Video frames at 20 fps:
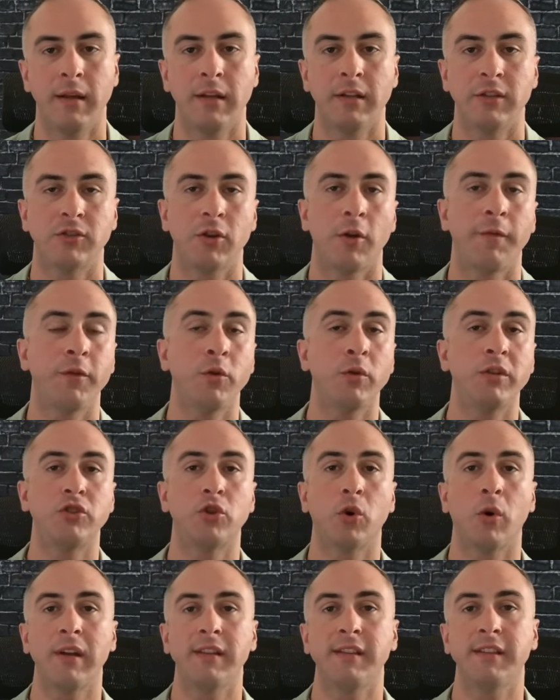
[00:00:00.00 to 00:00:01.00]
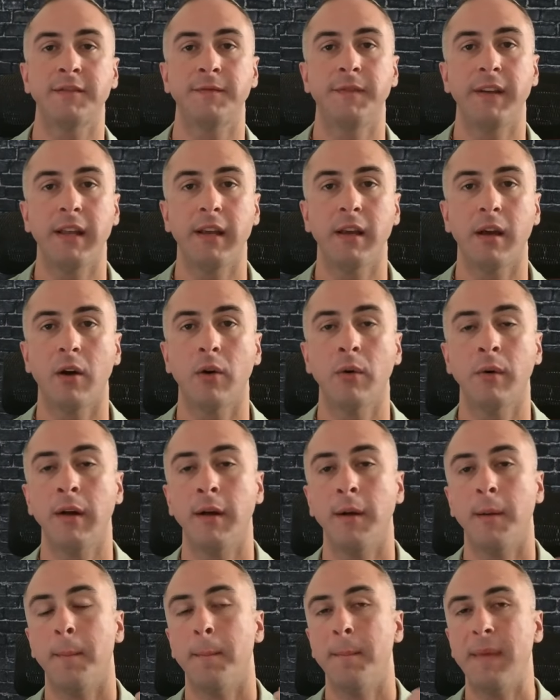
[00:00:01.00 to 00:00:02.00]
So if you enjoyed this video,
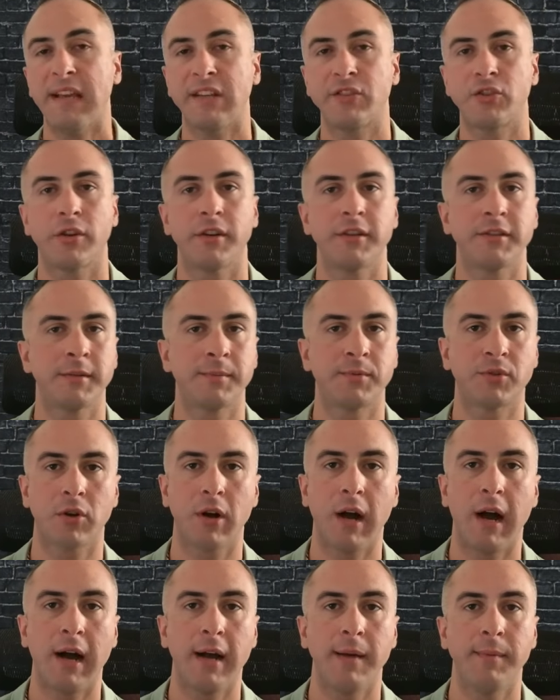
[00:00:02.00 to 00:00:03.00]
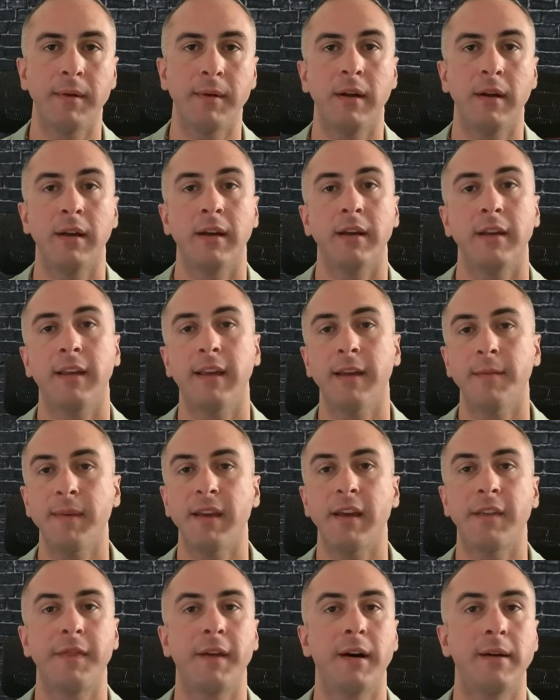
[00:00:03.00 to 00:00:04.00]
make sure to subscribe give me
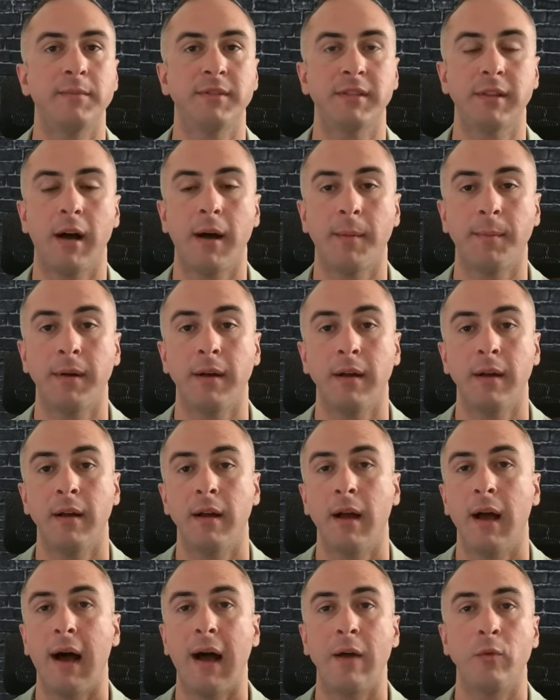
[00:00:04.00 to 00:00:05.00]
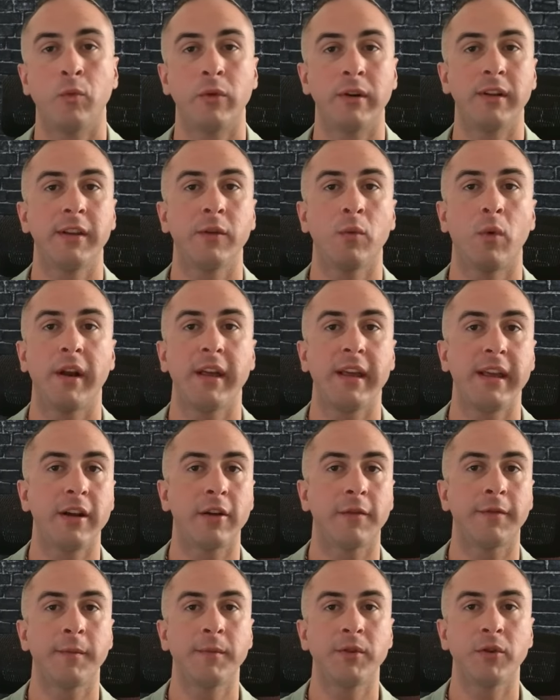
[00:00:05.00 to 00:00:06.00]
a thumbs up. I really want to hear
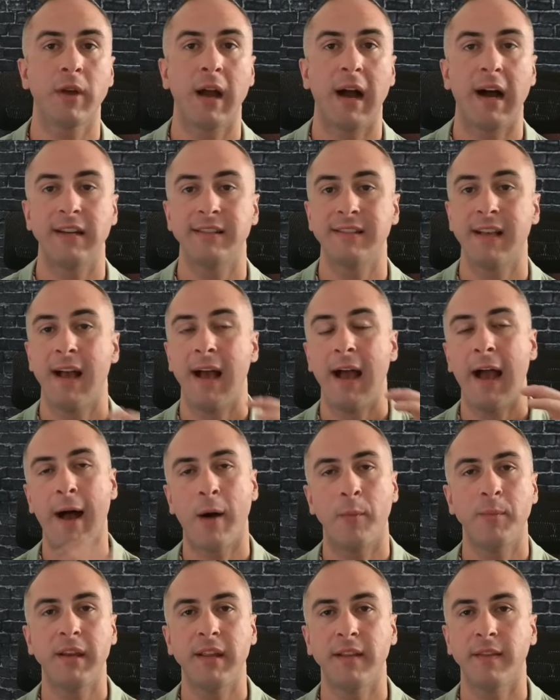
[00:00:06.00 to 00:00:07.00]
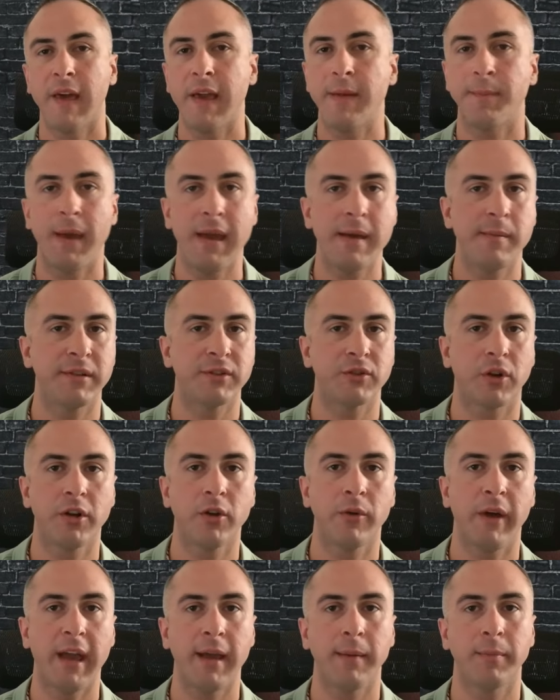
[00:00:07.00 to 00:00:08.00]
from you guys. How many late payments are you
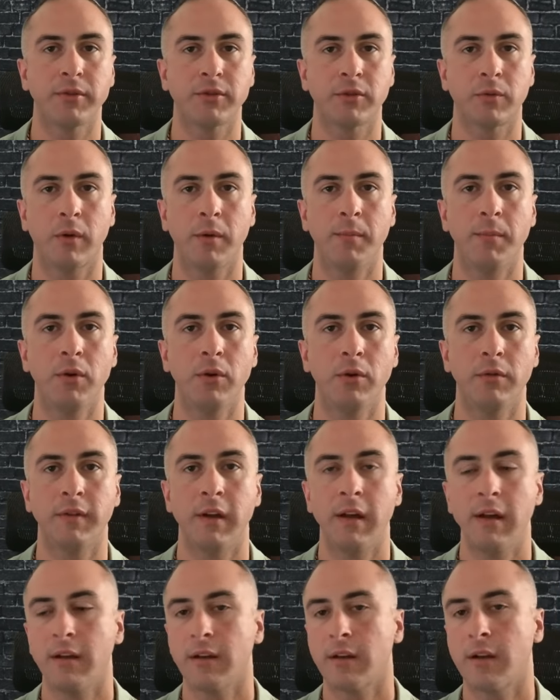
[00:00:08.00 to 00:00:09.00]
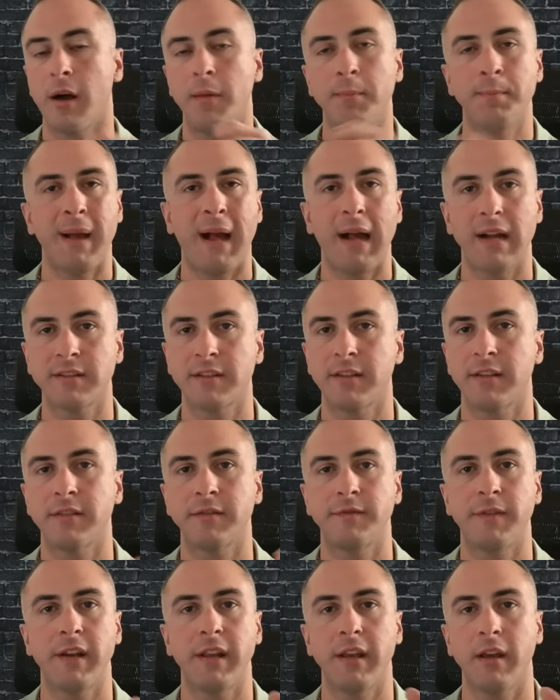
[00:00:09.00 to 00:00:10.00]
able to remove? Come back to this
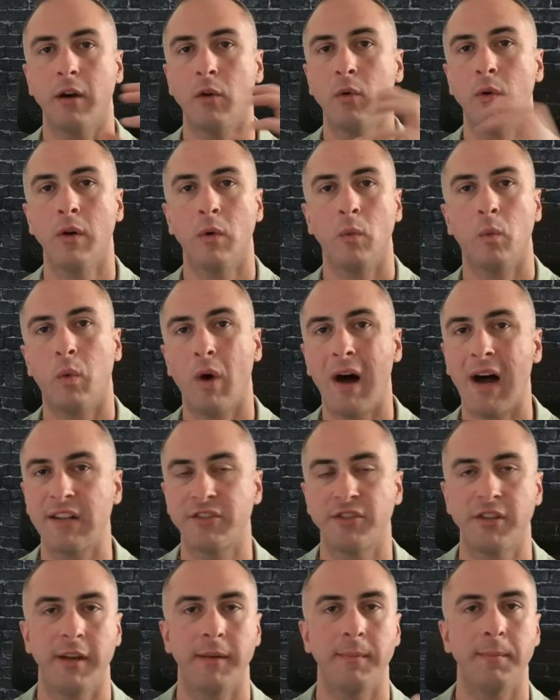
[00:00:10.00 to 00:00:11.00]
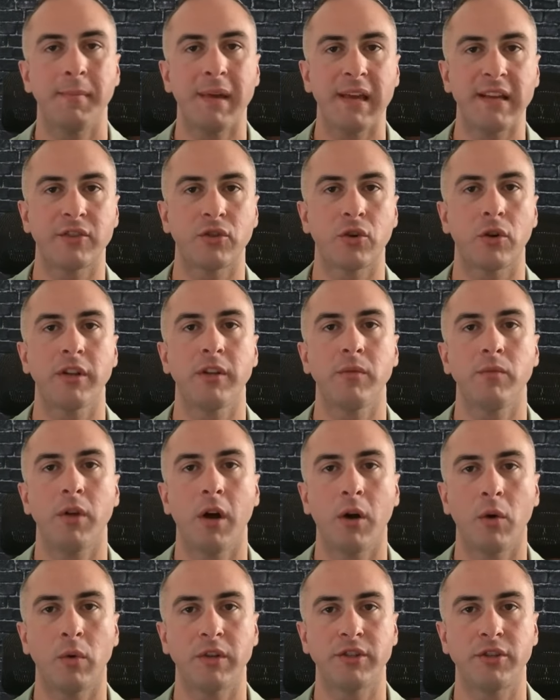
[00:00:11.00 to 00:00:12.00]
video, watch it, make sure you
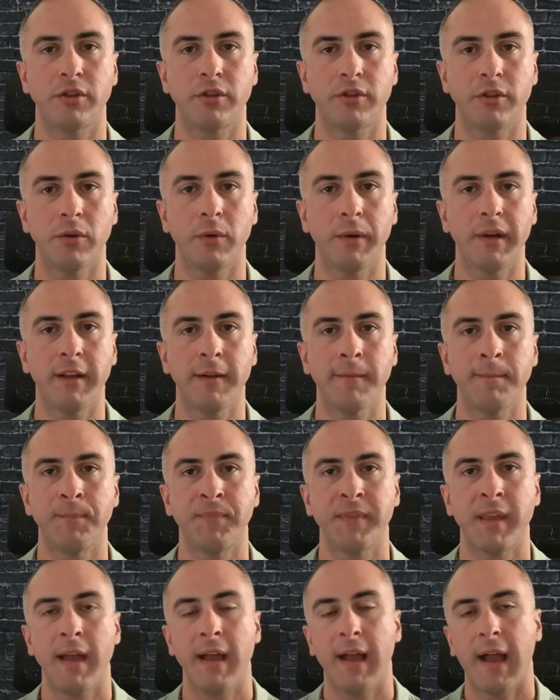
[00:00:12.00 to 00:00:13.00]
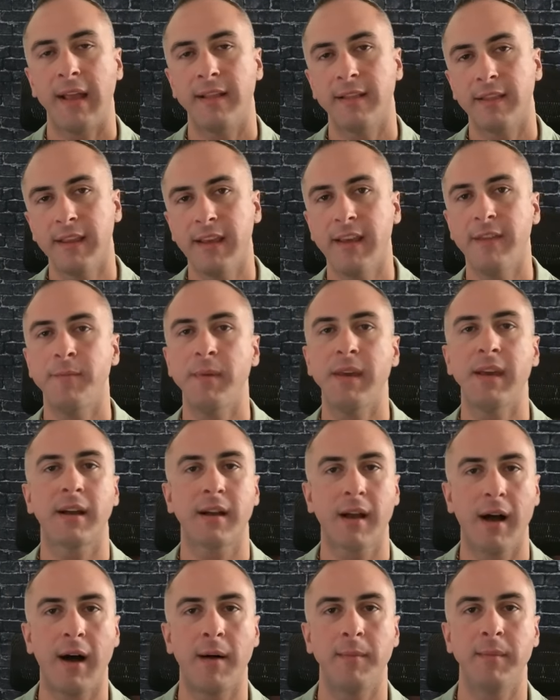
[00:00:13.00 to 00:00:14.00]
know what you're doing, and leave me a
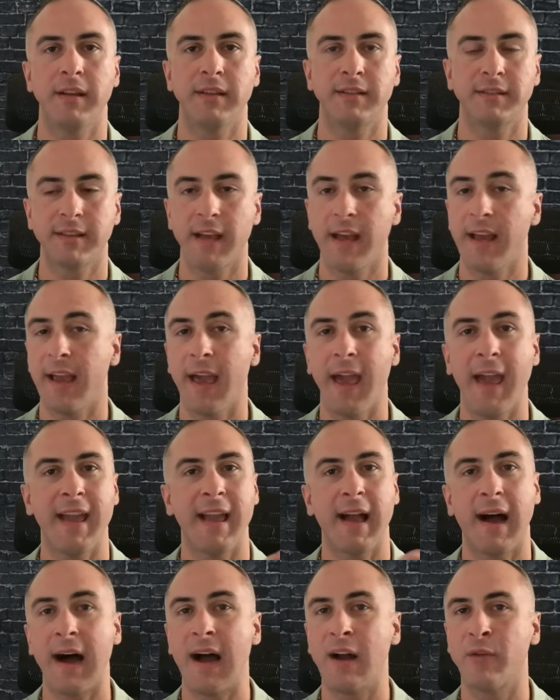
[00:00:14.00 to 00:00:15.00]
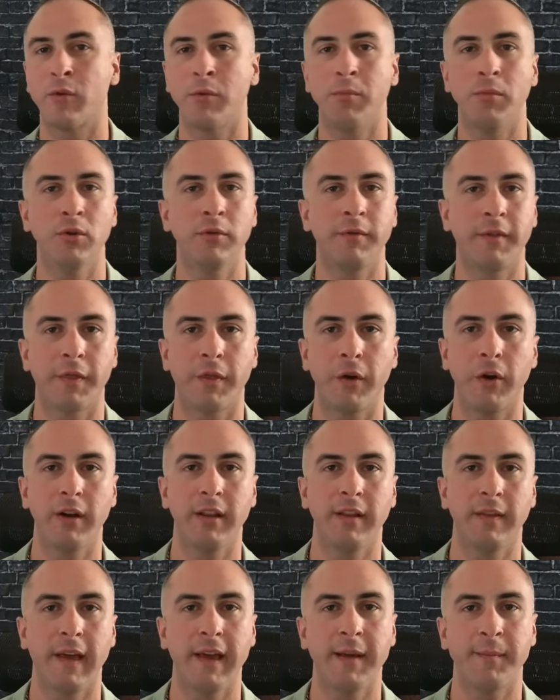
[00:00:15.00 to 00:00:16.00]
comment saying, Hey, I removed 30
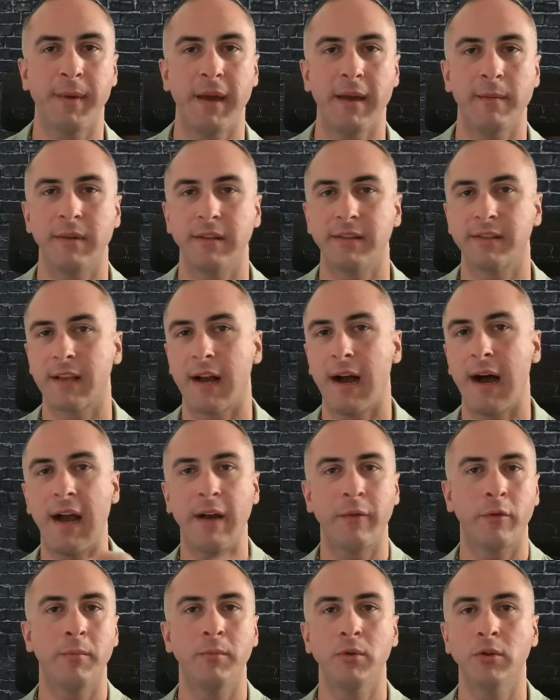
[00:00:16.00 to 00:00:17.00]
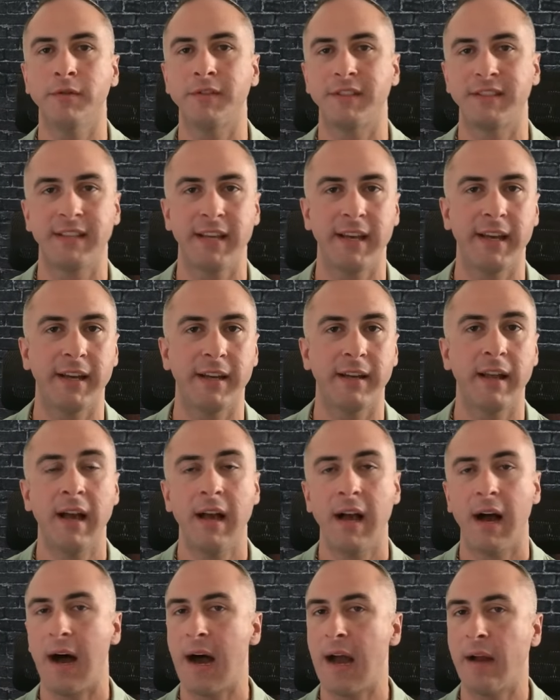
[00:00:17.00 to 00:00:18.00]
late payments. I removed 10.
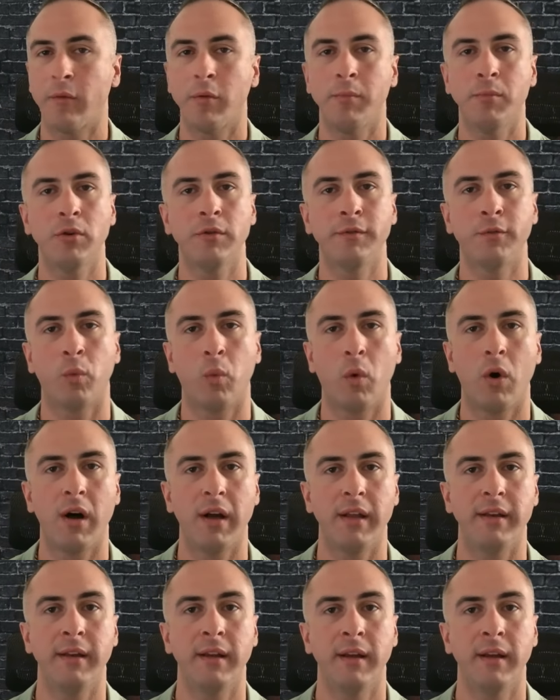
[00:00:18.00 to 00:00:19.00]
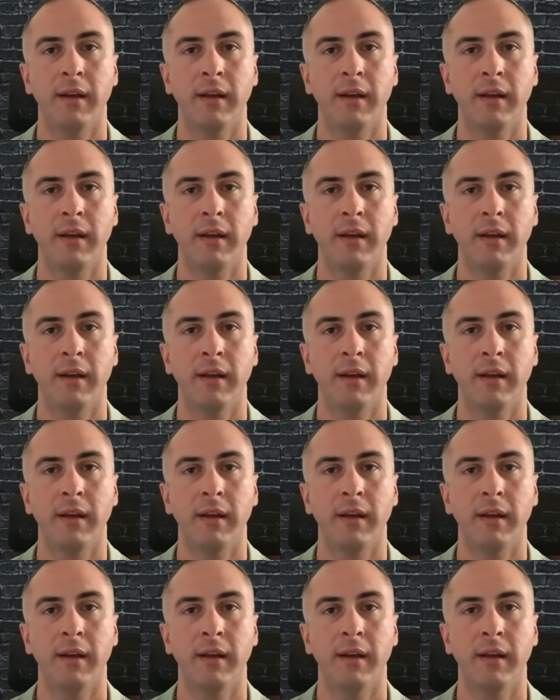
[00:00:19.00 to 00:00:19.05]
I removed one.